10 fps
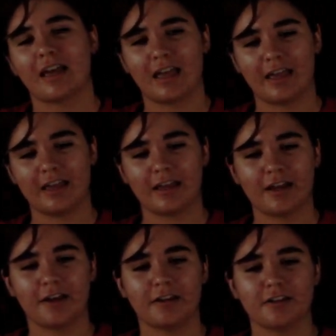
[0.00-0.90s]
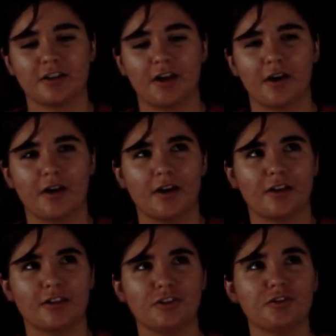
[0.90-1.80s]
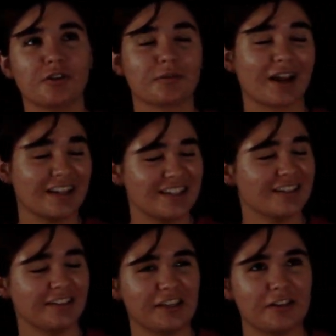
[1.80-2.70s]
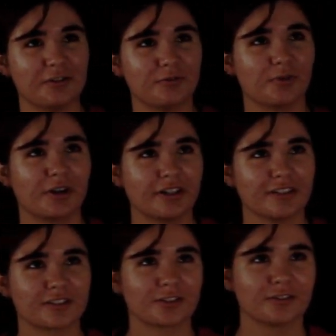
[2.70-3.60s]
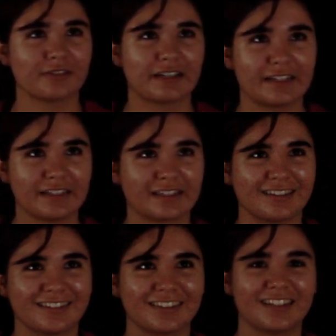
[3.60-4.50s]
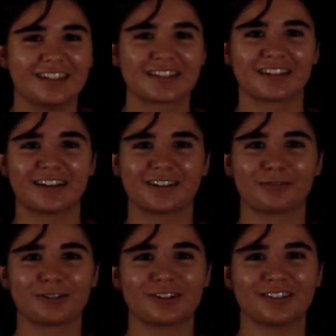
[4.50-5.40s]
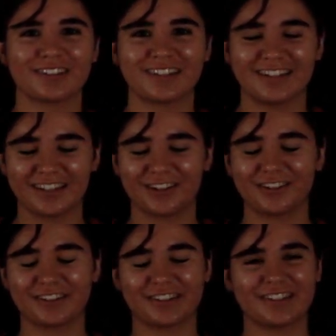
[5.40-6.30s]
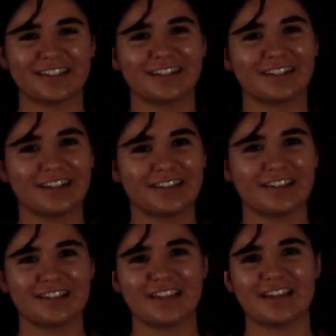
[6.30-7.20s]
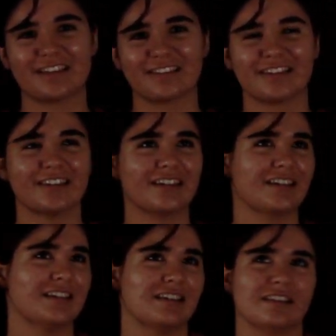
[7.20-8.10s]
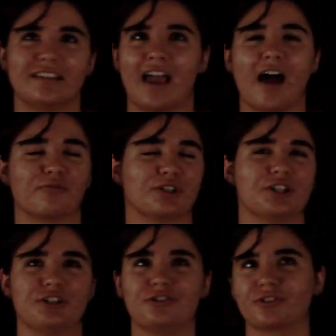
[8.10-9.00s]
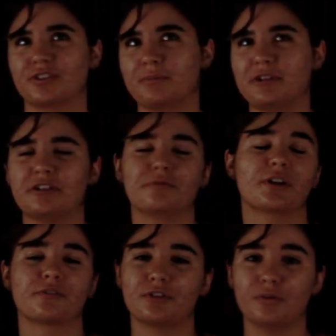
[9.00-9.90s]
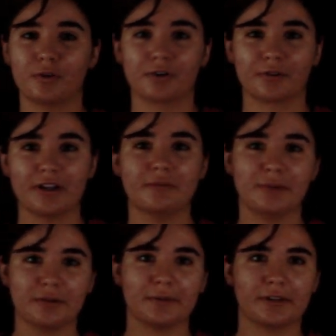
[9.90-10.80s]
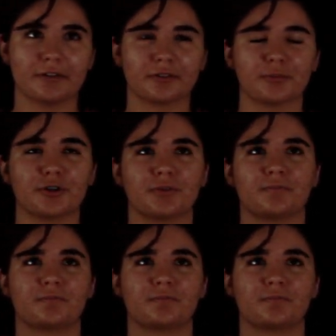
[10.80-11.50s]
And ideally you'd want to survey the entire world and get all their data and then take the average or the median, whatever you want, right? Mean, median, or mode.